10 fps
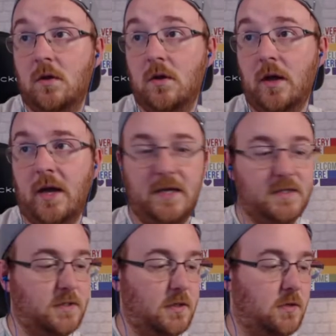hated
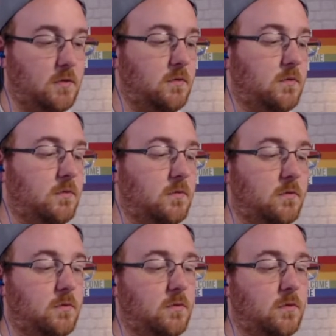her,
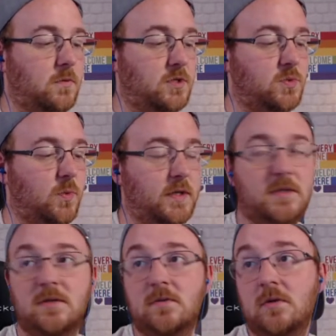which is weird.
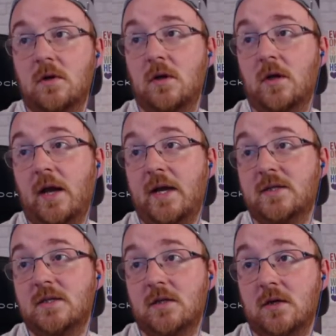
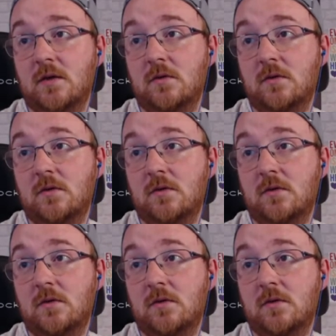Hated her